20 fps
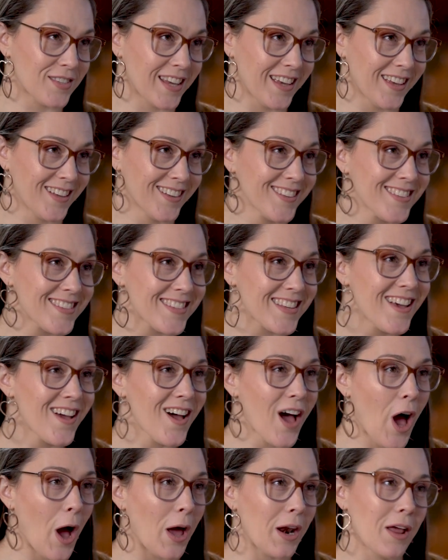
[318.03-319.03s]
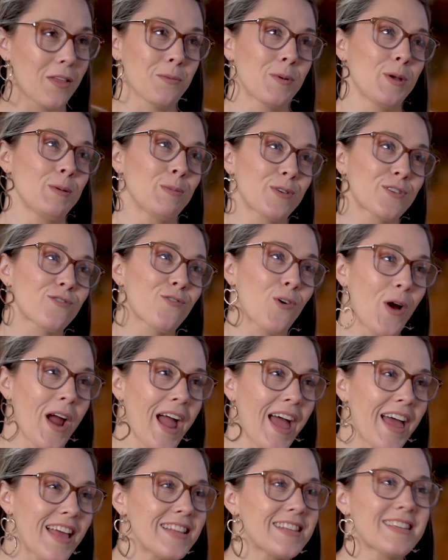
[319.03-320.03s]
skills, on other people's
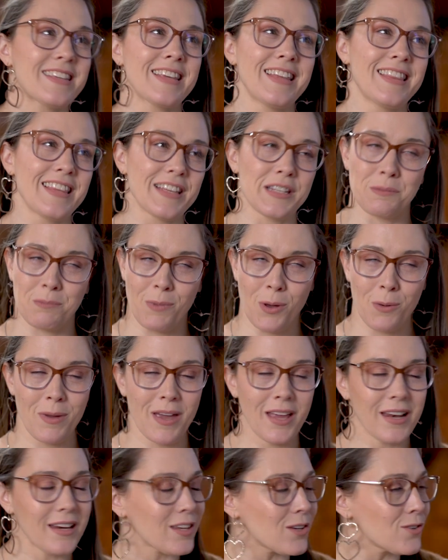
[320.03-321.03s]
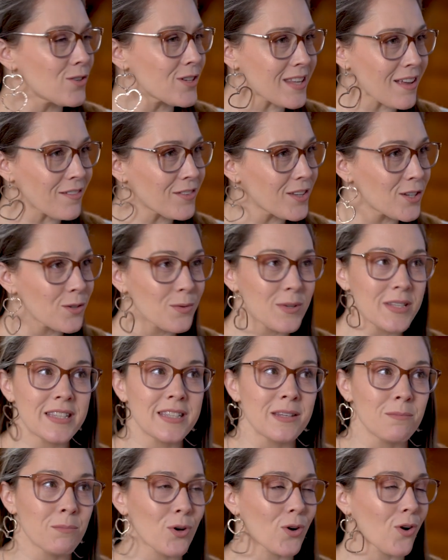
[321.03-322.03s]
foreheads in this moment. You just have to do a
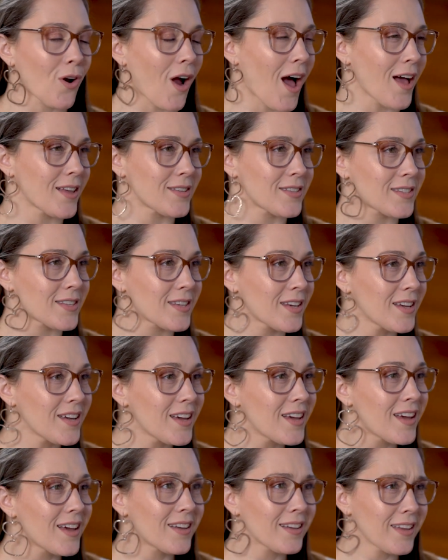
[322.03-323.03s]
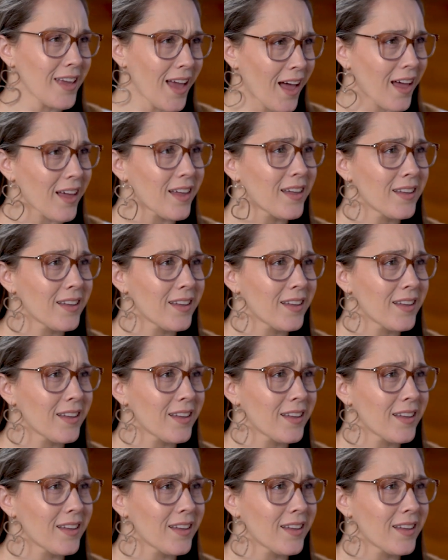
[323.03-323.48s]
simple cross. Okay. Yeah.